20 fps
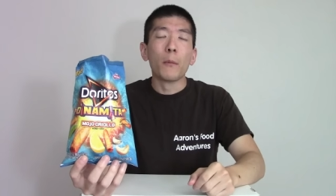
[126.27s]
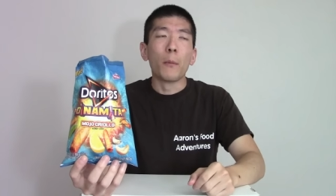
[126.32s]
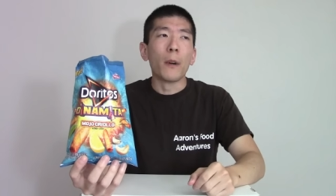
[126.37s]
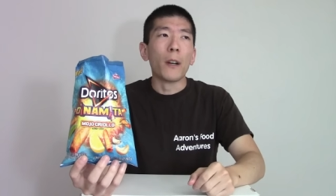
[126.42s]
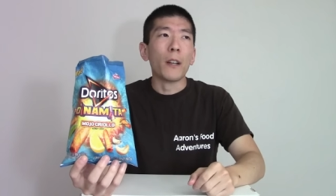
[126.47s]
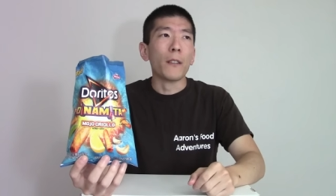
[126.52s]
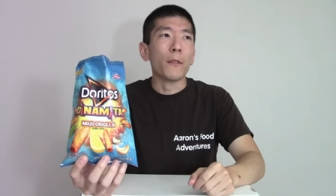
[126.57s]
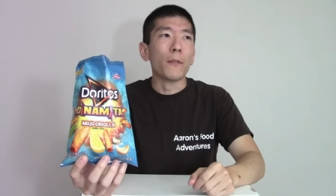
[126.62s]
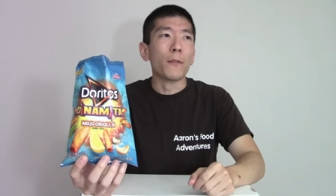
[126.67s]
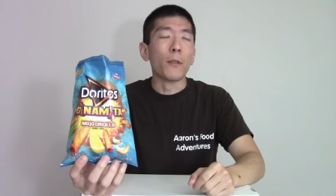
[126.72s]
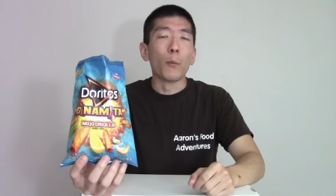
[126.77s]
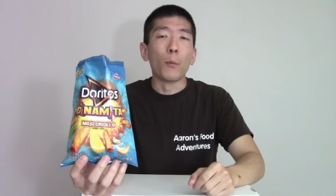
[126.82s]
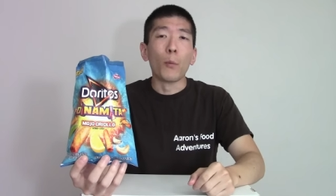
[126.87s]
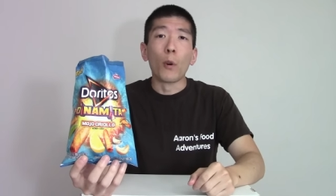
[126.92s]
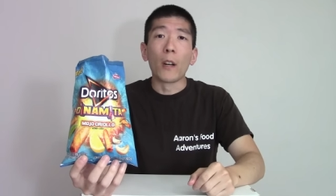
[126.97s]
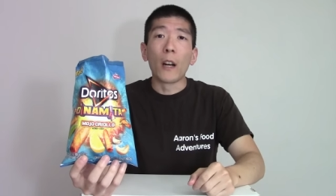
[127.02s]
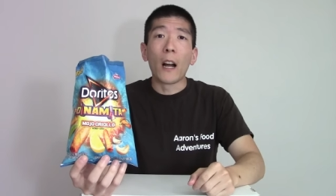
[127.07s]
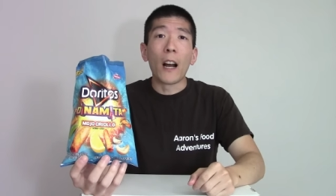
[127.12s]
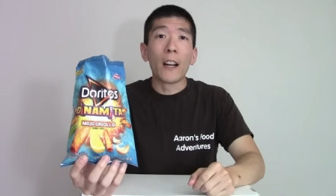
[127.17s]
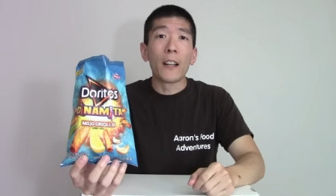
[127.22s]
but from
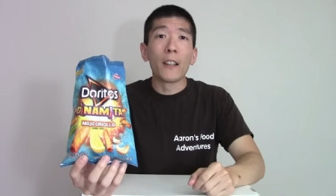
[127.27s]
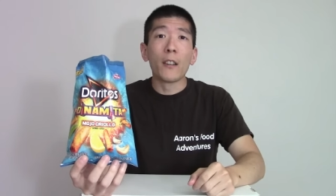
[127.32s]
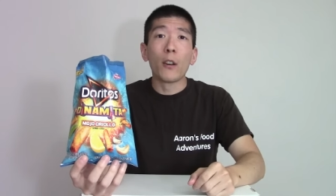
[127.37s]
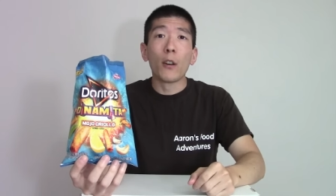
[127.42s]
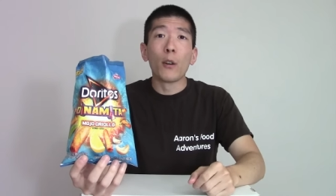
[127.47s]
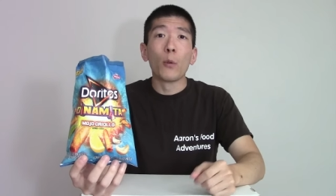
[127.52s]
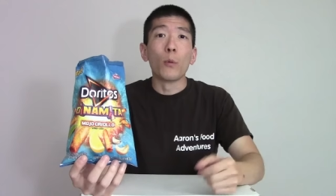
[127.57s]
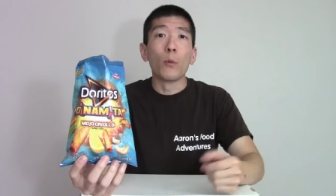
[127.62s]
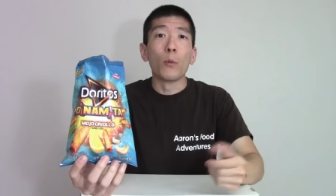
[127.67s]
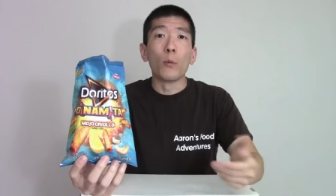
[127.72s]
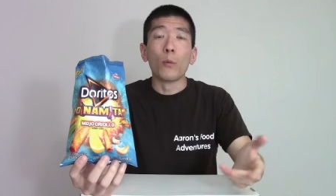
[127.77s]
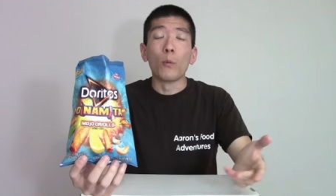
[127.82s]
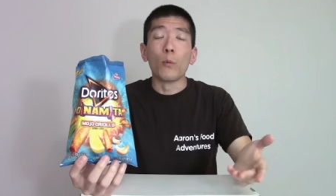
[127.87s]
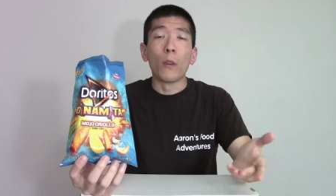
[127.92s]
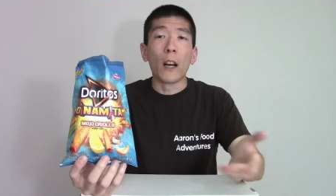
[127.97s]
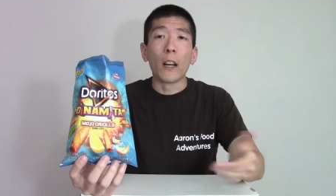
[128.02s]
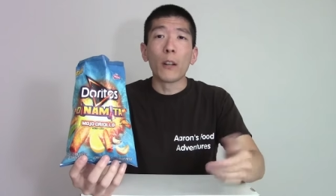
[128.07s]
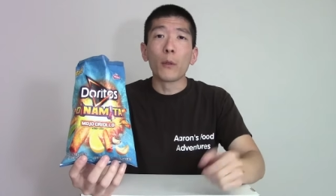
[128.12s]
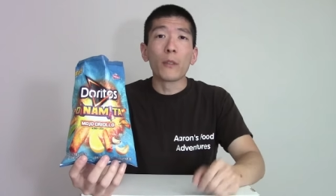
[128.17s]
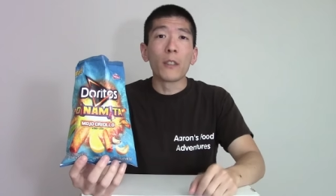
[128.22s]
what I know,
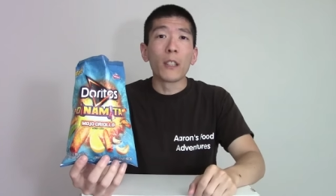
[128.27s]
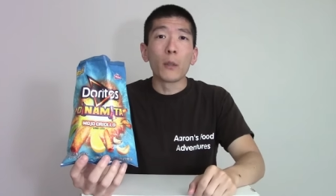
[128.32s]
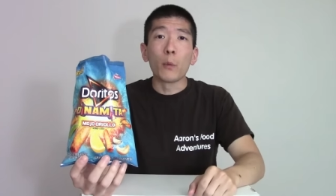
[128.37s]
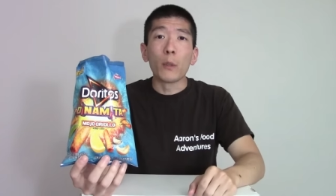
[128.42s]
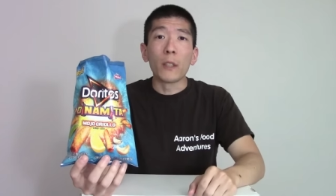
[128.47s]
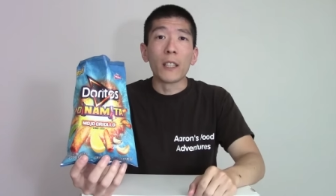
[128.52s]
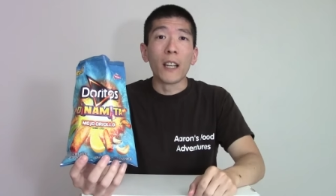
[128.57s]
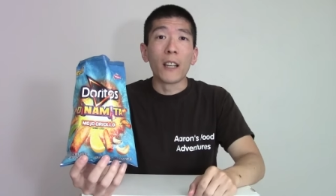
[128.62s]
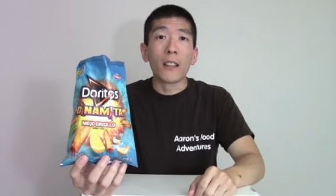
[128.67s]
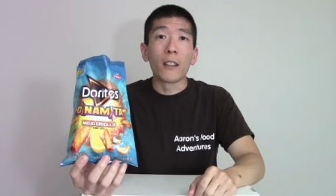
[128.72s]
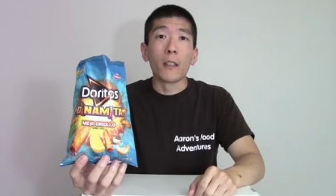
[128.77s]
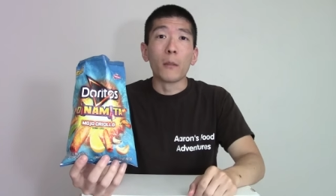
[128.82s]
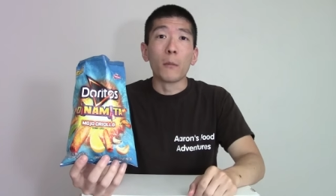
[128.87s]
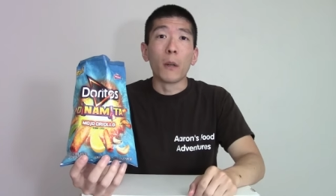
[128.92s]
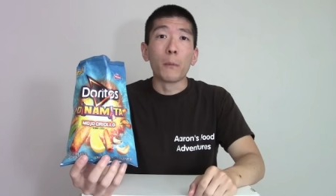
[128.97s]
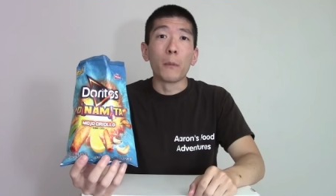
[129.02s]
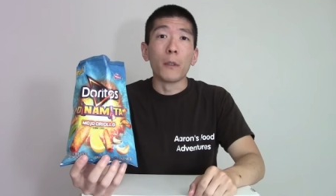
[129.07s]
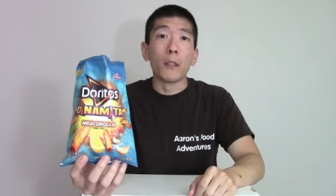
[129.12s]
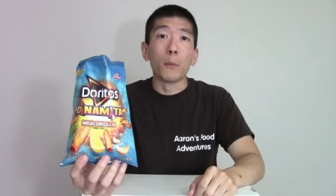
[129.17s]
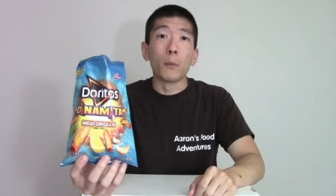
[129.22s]
I don't think we get
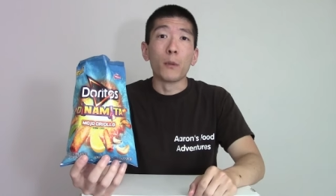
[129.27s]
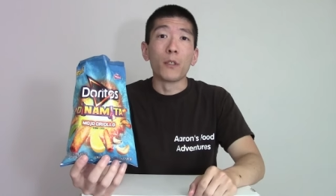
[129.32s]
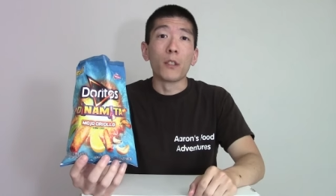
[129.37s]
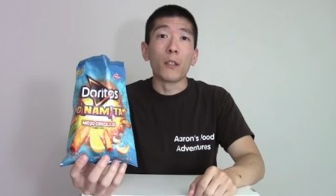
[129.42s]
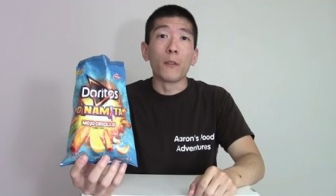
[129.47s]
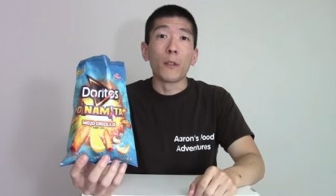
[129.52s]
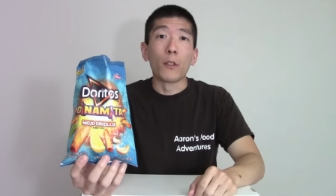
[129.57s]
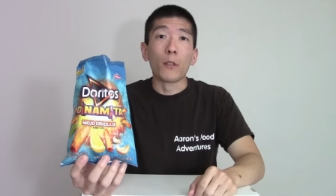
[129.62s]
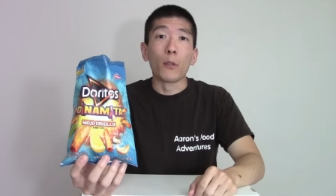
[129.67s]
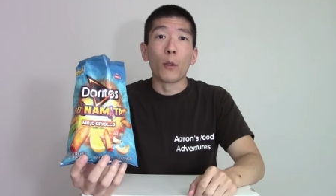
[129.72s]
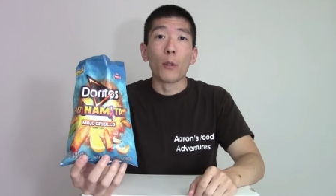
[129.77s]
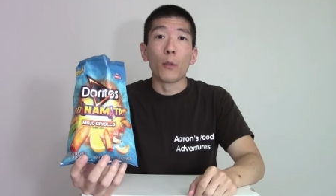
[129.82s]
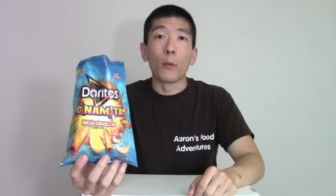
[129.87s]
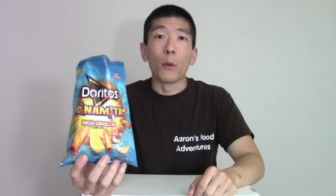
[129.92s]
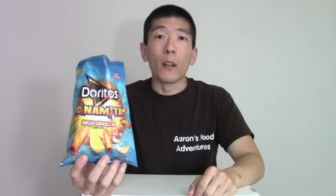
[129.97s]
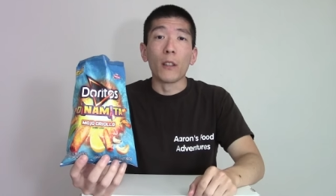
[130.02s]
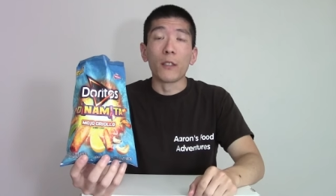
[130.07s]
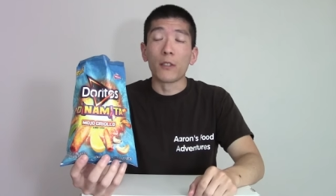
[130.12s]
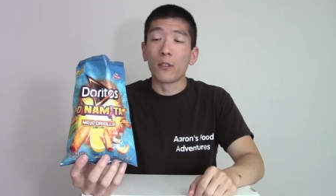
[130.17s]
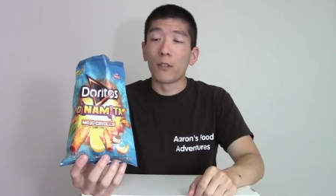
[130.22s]
them up in the Pacific
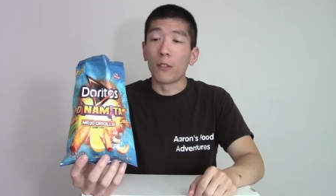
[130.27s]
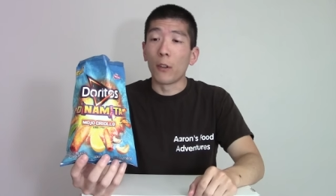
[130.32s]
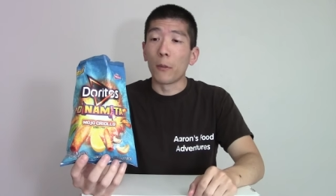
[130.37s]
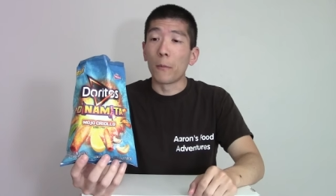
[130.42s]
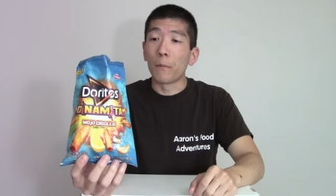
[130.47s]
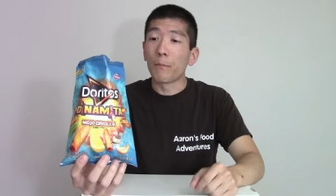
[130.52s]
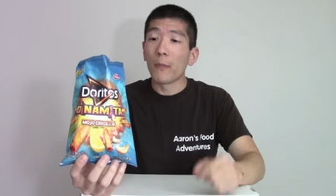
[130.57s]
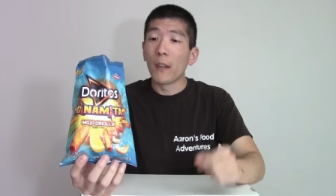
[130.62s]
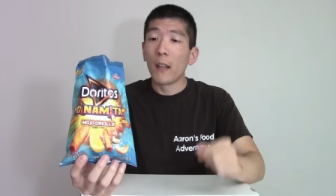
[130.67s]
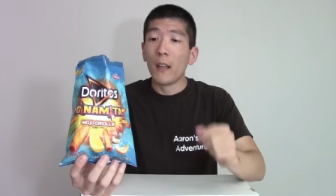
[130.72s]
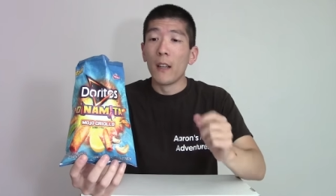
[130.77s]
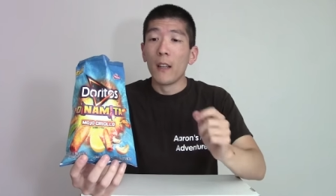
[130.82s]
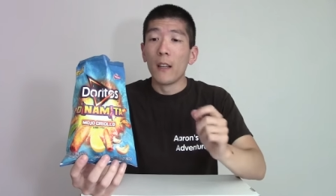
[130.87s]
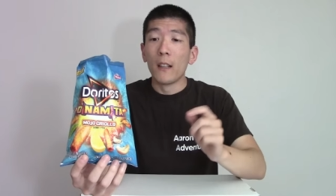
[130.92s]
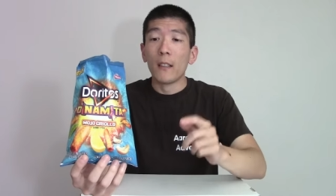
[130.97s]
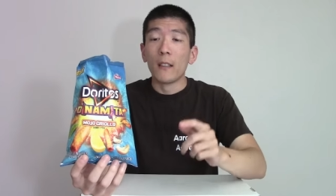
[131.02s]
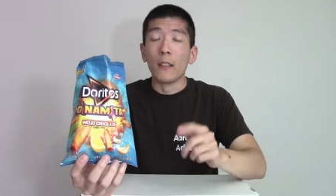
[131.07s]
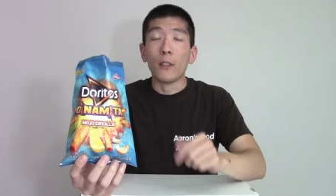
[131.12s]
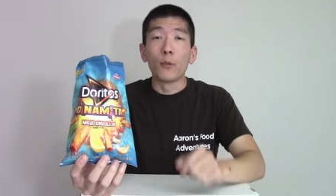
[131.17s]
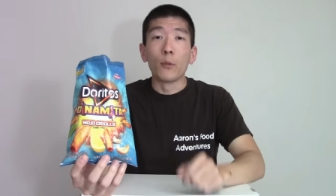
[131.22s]
Northwest, so
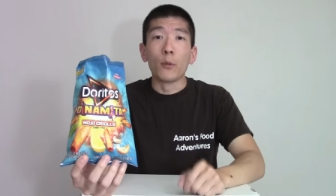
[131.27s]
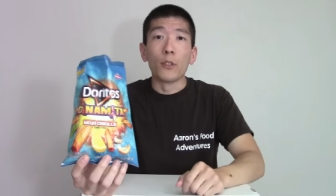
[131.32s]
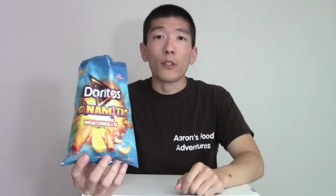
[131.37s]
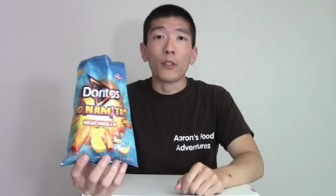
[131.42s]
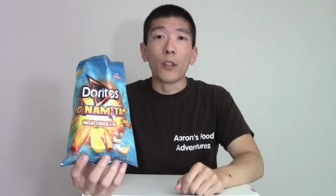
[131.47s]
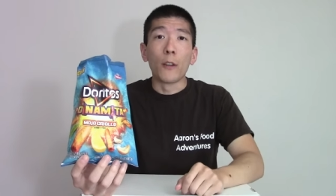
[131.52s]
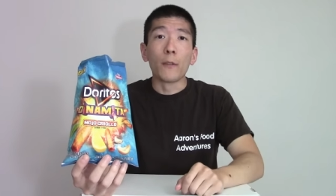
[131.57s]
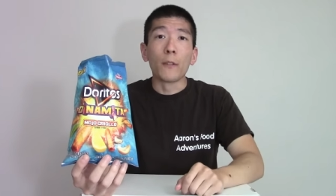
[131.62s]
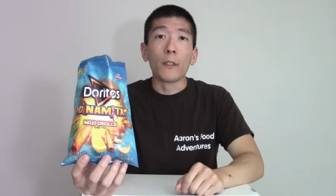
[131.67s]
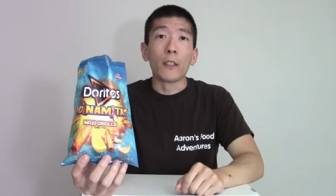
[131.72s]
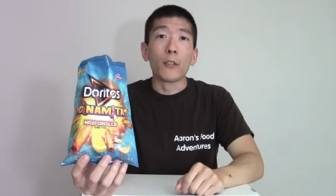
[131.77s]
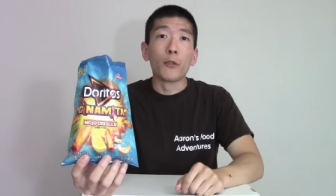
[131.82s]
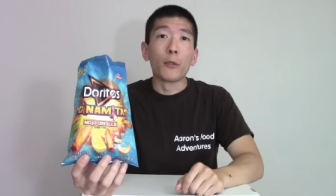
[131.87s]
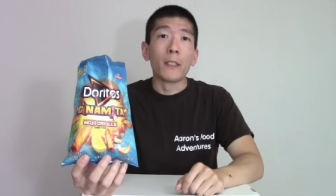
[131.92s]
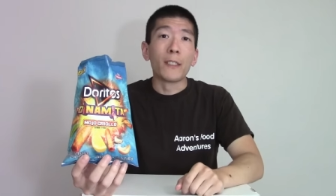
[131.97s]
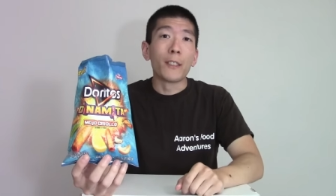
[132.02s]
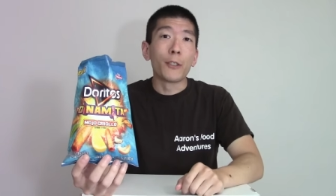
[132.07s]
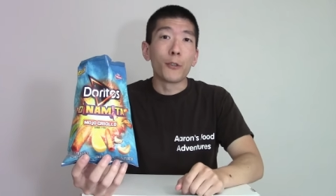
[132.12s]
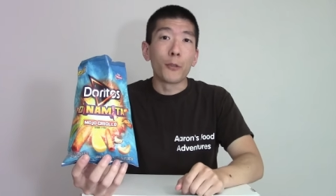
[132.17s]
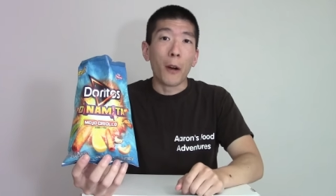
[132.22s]
this was definitely a
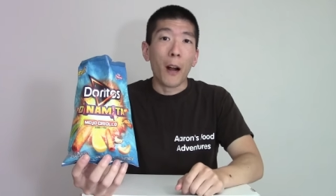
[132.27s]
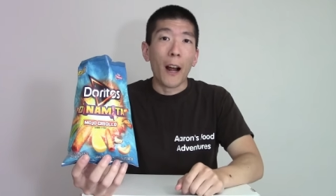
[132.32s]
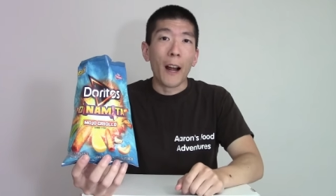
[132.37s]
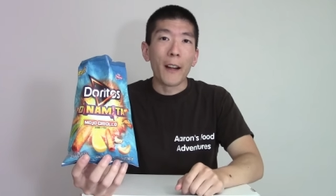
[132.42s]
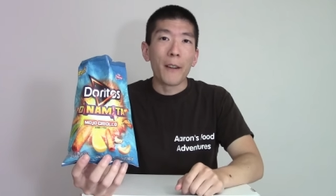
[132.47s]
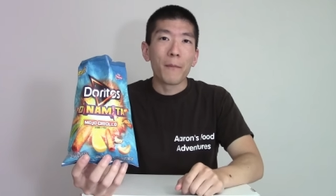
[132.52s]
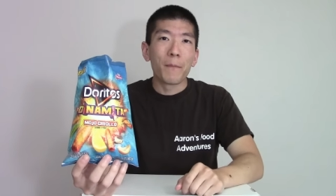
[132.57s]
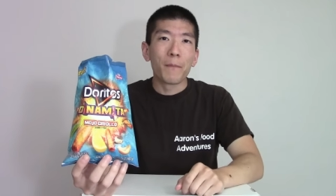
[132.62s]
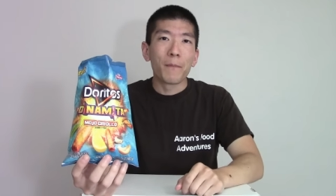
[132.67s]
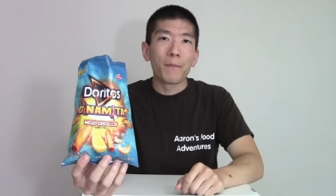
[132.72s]
treat to try.